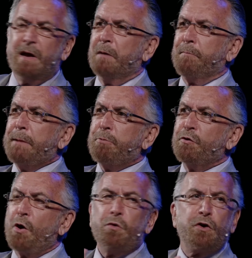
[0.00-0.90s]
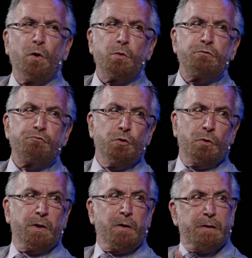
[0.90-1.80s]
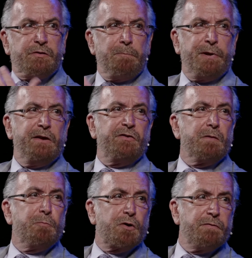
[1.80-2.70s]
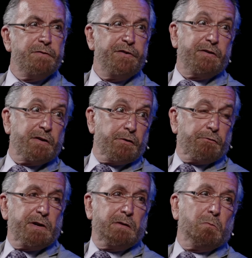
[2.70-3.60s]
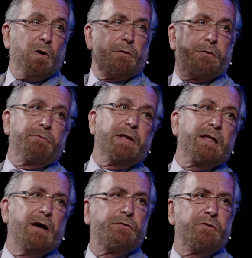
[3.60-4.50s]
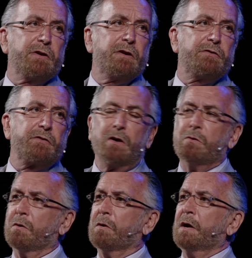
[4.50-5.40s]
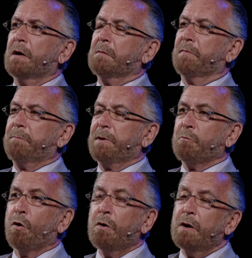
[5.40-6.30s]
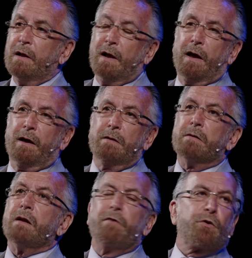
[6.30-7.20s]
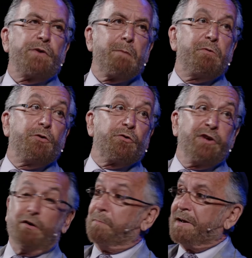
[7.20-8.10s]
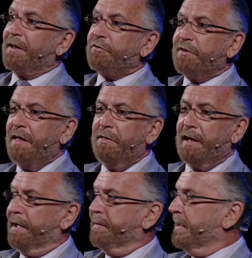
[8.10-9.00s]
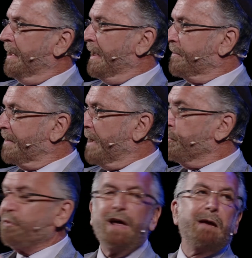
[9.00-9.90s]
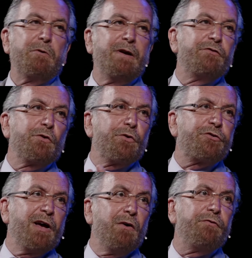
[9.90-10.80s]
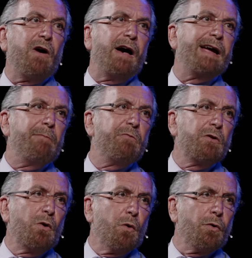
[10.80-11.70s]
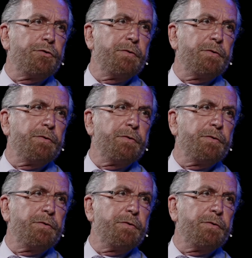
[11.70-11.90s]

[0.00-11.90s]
People know the golden rule that appears in the book of Leviticus, written, 3,000 years ago or maybe more. Love your neighbor as yourself. But it doesn't end there. It's love your neighbor as yourself. I am the Lord.